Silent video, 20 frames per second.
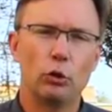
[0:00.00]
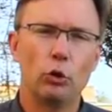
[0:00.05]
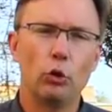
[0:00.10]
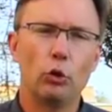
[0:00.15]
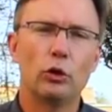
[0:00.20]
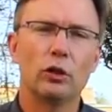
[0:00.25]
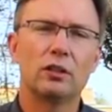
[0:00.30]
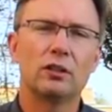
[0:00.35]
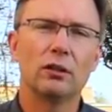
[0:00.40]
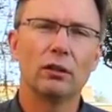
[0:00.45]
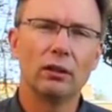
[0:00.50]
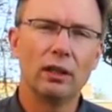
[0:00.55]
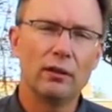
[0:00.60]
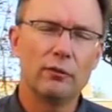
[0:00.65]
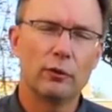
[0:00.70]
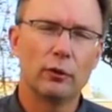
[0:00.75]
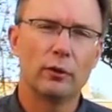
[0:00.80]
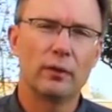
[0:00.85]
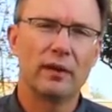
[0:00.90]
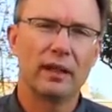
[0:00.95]
who could
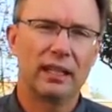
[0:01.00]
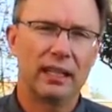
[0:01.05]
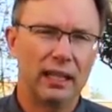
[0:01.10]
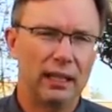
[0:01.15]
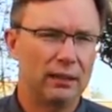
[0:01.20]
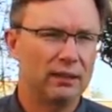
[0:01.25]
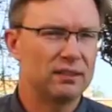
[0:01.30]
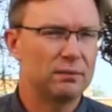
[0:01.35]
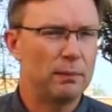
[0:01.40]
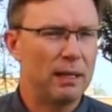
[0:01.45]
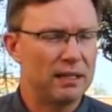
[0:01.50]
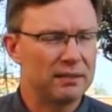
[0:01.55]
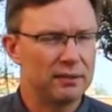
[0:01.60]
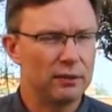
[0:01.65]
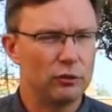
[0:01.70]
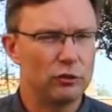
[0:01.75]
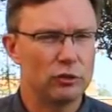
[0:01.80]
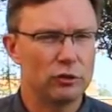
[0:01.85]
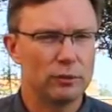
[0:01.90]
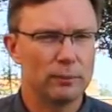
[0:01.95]
deliver the king's
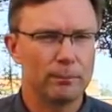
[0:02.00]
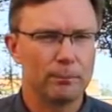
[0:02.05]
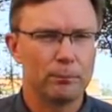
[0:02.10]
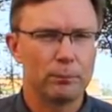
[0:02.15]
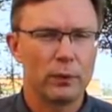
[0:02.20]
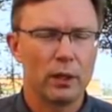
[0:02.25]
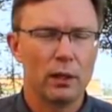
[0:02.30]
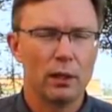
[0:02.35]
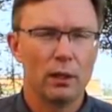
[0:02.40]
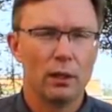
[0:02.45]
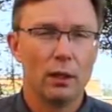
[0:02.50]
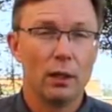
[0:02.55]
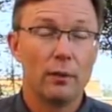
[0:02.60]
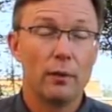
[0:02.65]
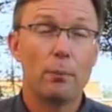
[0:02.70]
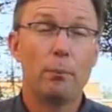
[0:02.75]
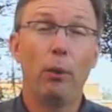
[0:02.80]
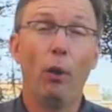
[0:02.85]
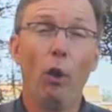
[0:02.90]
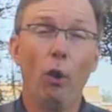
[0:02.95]
message.
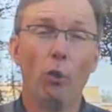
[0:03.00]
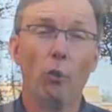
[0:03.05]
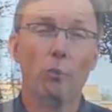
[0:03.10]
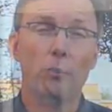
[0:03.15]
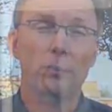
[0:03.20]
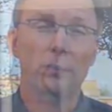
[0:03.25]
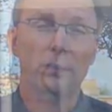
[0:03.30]
The Pope